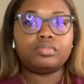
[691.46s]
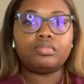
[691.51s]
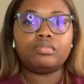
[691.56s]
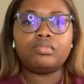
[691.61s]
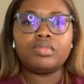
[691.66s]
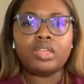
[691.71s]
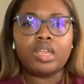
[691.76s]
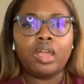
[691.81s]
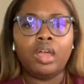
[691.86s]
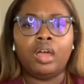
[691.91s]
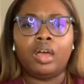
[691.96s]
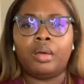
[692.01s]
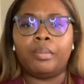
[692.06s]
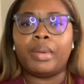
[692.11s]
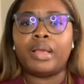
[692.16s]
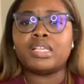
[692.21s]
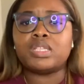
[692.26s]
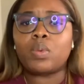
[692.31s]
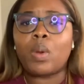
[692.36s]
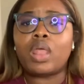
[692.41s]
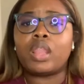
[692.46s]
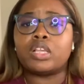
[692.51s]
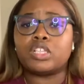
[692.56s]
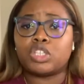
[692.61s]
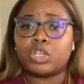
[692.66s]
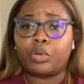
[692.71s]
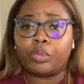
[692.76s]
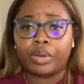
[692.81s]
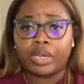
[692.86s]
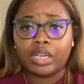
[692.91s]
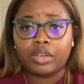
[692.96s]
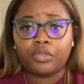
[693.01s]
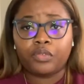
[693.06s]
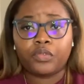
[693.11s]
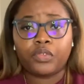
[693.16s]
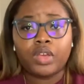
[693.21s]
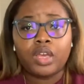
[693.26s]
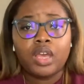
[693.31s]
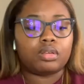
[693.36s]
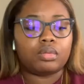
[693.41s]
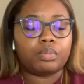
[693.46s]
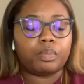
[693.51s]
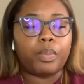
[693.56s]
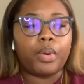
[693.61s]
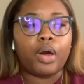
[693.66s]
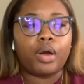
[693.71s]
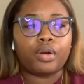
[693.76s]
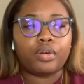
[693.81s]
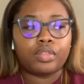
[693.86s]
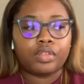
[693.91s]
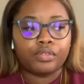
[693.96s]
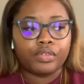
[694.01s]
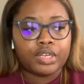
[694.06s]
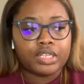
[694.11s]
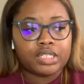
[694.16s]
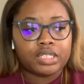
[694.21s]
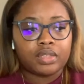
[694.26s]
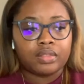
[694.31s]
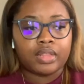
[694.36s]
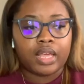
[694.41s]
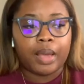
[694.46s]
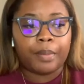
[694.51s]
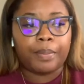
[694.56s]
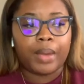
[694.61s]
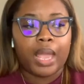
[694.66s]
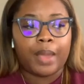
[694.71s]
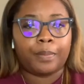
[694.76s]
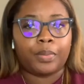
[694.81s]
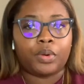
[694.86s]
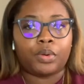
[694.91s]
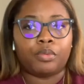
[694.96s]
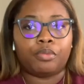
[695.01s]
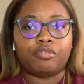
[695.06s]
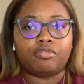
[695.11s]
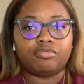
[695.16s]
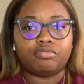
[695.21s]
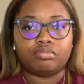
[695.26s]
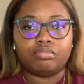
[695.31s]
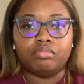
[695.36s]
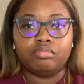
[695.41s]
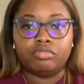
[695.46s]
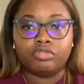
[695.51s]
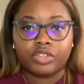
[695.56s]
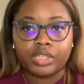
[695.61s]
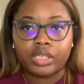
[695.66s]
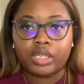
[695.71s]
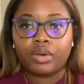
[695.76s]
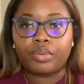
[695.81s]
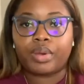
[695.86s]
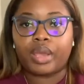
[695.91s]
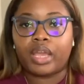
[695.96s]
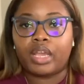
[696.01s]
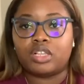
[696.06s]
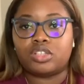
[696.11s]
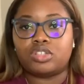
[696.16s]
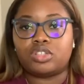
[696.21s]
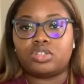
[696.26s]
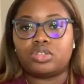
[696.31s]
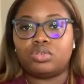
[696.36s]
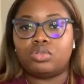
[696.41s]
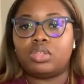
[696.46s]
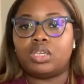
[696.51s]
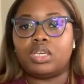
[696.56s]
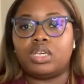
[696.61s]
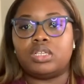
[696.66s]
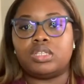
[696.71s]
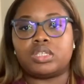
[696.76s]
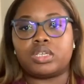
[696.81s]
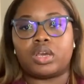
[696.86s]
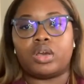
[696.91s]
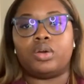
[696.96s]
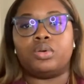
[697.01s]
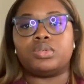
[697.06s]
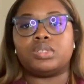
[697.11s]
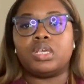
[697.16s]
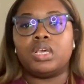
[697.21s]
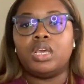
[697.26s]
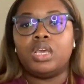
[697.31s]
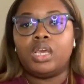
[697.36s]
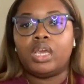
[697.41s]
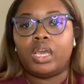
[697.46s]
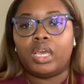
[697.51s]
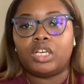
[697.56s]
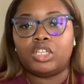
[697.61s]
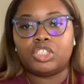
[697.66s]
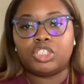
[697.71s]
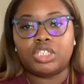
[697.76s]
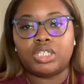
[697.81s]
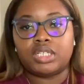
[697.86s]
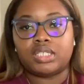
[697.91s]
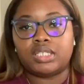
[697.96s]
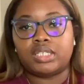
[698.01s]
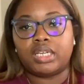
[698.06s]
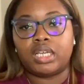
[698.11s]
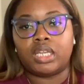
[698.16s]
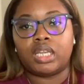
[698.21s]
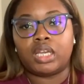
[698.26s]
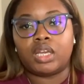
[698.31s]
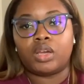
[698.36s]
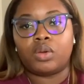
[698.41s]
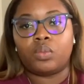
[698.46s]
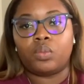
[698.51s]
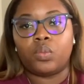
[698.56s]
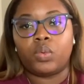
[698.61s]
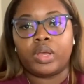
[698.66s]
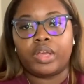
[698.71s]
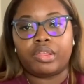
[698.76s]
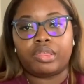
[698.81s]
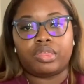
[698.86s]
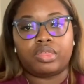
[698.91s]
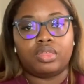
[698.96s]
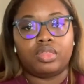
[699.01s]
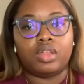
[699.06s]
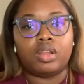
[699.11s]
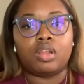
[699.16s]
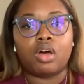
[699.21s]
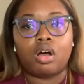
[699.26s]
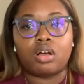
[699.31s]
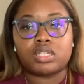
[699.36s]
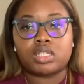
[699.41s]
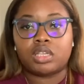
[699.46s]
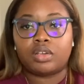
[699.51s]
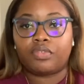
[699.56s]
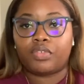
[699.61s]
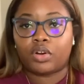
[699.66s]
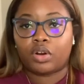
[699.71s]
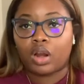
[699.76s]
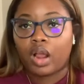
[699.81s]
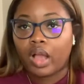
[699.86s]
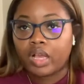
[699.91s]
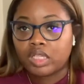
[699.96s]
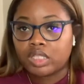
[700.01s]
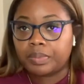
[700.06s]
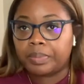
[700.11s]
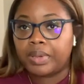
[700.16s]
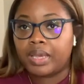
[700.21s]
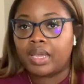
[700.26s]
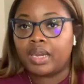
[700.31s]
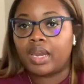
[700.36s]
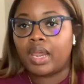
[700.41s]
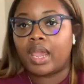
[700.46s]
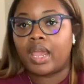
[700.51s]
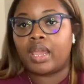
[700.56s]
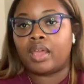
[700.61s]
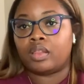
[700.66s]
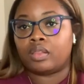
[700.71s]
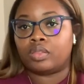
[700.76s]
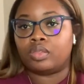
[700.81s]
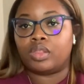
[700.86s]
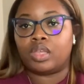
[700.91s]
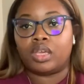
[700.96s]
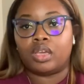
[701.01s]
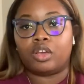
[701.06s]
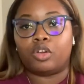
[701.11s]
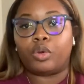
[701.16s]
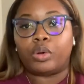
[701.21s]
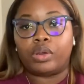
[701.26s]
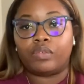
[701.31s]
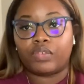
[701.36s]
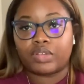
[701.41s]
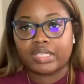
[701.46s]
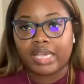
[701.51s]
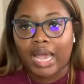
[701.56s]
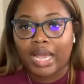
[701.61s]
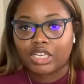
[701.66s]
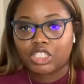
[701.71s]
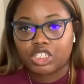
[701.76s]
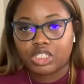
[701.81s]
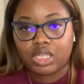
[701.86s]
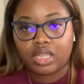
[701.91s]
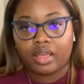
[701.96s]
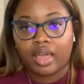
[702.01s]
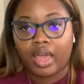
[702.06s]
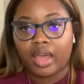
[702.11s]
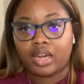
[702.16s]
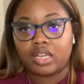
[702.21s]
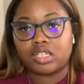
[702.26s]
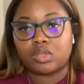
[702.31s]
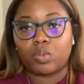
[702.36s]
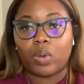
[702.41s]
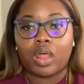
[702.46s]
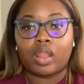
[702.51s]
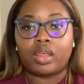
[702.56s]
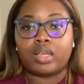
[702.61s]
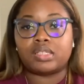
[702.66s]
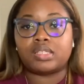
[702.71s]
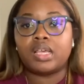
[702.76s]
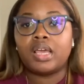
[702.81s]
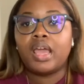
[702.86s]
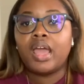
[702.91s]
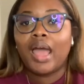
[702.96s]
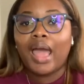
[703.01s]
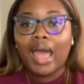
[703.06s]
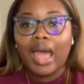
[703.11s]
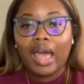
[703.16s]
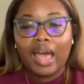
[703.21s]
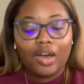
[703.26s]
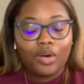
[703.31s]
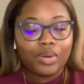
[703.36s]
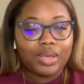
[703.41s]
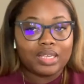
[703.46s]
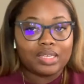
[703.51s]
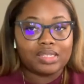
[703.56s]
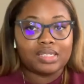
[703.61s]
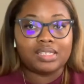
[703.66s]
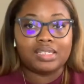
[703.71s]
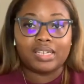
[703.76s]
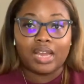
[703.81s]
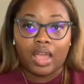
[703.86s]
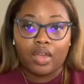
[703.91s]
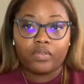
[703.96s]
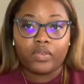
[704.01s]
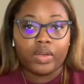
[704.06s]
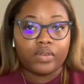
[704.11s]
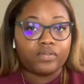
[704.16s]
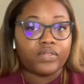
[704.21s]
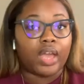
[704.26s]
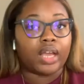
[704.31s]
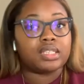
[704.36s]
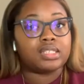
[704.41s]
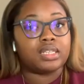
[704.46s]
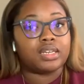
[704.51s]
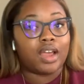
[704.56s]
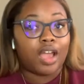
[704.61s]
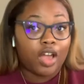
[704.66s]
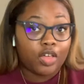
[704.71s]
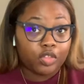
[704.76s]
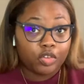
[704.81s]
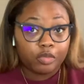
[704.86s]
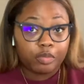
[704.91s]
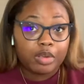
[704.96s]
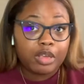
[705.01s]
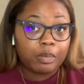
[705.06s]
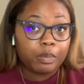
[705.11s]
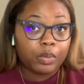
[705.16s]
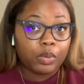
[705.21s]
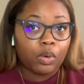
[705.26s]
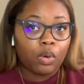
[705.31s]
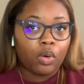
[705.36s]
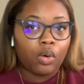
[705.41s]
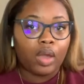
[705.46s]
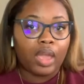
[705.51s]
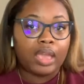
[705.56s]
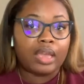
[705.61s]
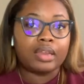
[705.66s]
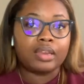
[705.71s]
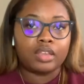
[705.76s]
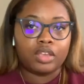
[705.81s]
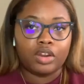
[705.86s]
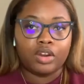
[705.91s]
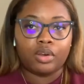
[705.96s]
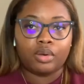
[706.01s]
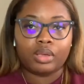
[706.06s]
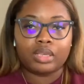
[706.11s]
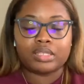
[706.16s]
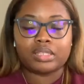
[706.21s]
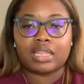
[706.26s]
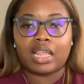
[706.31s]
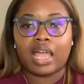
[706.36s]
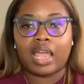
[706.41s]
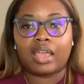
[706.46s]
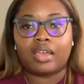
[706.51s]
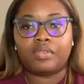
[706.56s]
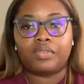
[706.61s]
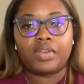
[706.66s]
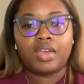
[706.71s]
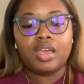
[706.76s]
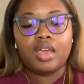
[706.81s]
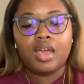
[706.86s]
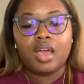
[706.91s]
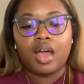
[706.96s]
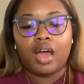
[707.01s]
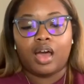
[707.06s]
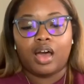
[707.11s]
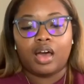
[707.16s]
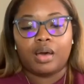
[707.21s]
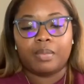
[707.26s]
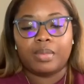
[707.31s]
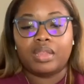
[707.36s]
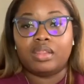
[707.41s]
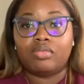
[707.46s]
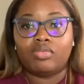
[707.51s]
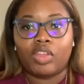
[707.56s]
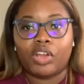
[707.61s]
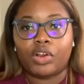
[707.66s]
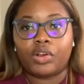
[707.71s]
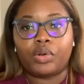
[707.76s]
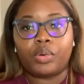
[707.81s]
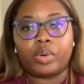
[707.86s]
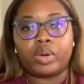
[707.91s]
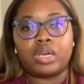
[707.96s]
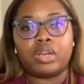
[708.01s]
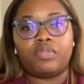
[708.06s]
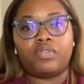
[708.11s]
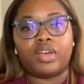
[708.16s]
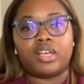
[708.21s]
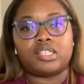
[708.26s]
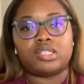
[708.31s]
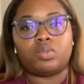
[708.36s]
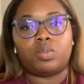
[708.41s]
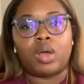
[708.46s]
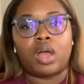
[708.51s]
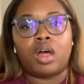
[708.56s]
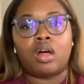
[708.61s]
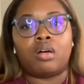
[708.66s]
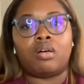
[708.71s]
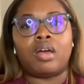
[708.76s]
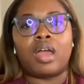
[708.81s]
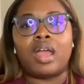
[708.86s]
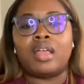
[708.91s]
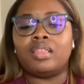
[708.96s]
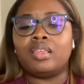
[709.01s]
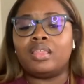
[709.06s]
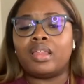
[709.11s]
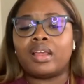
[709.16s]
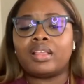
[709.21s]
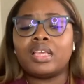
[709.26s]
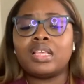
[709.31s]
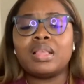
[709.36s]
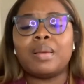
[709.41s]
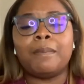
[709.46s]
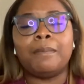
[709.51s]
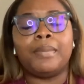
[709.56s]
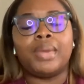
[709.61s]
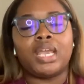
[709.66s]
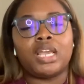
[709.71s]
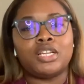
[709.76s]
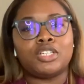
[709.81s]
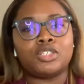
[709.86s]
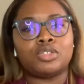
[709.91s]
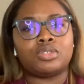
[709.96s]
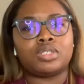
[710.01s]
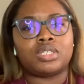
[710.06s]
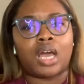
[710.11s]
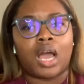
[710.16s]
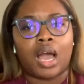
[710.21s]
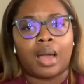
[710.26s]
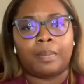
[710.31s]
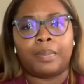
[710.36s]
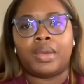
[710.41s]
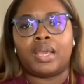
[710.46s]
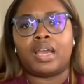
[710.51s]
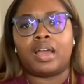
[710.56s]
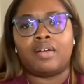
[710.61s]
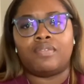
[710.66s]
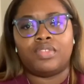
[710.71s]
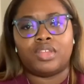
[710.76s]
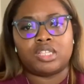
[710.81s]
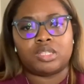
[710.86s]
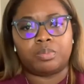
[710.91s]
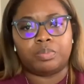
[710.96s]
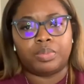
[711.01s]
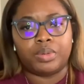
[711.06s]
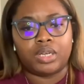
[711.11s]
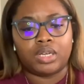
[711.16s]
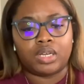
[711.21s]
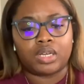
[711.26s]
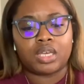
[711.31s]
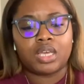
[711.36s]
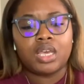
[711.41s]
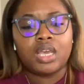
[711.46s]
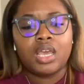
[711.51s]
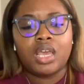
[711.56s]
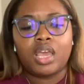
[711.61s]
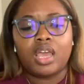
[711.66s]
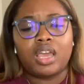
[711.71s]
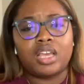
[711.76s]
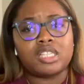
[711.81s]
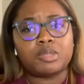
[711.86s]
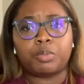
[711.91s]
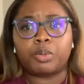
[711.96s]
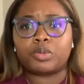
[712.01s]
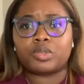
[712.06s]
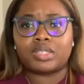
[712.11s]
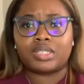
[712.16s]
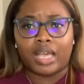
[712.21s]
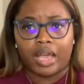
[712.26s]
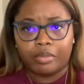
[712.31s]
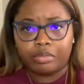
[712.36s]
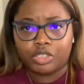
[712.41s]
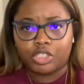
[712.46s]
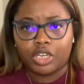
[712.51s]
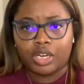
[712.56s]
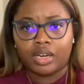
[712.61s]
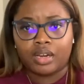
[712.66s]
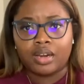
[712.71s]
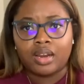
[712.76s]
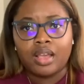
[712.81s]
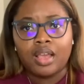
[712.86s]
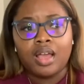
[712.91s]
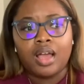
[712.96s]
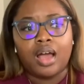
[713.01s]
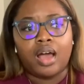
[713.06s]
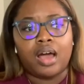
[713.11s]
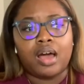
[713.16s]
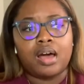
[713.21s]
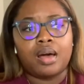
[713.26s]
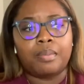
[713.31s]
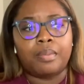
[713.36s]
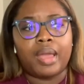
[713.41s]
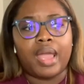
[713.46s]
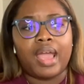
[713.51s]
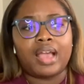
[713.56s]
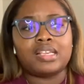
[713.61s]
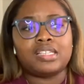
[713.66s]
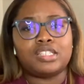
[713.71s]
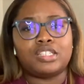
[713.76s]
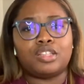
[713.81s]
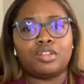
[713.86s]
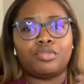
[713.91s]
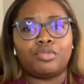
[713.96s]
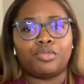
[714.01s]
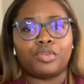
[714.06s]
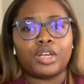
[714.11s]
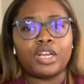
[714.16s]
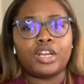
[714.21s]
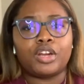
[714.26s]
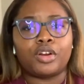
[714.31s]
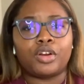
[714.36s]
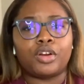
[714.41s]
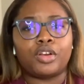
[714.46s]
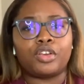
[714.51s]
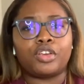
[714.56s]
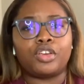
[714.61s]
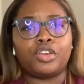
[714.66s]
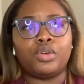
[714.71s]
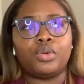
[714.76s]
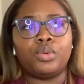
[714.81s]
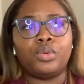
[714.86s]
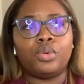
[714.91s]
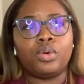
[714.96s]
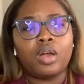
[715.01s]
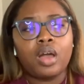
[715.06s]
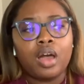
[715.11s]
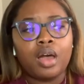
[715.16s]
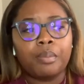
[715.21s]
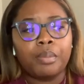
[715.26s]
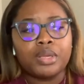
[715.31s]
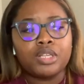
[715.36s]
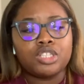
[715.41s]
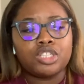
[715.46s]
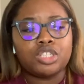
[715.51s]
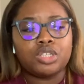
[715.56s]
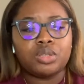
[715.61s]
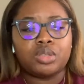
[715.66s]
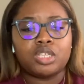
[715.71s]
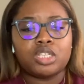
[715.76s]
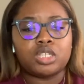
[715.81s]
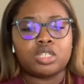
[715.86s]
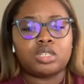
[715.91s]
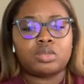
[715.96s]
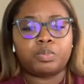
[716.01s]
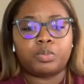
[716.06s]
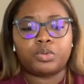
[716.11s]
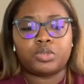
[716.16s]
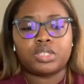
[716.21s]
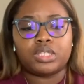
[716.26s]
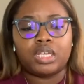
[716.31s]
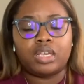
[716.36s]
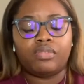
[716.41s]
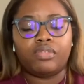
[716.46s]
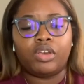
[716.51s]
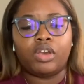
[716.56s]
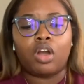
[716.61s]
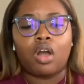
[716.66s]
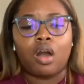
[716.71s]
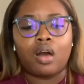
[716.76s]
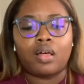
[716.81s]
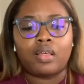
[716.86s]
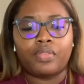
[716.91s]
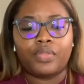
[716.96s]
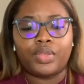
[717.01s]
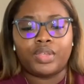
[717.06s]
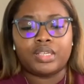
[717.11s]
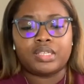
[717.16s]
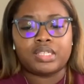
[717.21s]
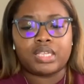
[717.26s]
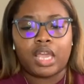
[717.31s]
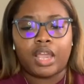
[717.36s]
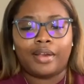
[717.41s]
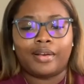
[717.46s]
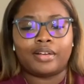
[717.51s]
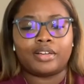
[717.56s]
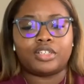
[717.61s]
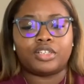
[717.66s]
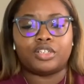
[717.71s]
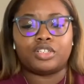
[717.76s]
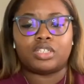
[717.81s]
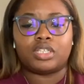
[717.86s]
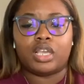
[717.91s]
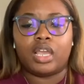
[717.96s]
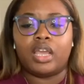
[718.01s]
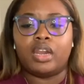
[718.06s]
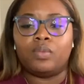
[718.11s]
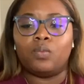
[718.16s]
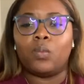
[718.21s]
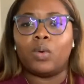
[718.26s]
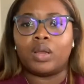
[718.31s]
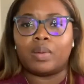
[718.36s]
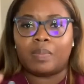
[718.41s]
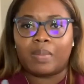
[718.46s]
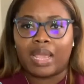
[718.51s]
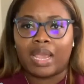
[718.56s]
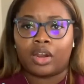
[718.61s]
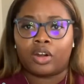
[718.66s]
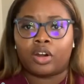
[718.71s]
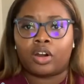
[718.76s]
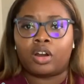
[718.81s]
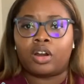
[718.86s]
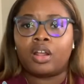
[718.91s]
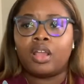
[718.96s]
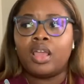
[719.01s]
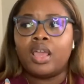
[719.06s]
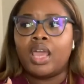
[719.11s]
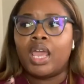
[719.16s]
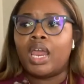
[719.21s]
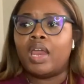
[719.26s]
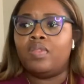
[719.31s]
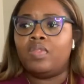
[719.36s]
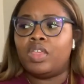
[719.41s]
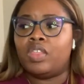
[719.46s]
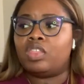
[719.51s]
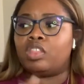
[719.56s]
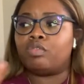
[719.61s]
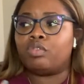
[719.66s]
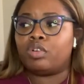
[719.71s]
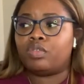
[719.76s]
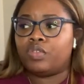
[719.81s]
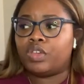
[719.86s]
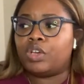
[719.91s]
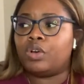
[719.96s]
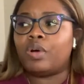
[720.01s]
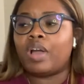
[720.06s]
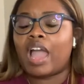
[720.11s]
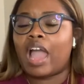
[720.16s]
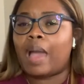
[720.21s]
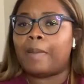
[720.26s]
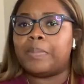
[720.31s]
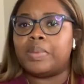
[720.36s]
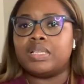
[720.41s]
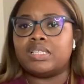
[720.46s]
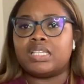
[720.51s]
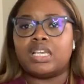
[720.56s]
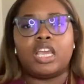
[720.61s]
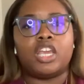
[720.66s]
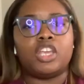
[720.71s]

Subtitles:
as well as grief. Part of the reason that Piper relocates to the East Coast is she is dealing with the loss of her husband and the grief attached to that, as well as how his death affected other people and, his life, and their grief as well. And then I think the major topic of this book is perception. As the reader, you come into this perceiving all of these characters in one manner, and then the reveal happens and you're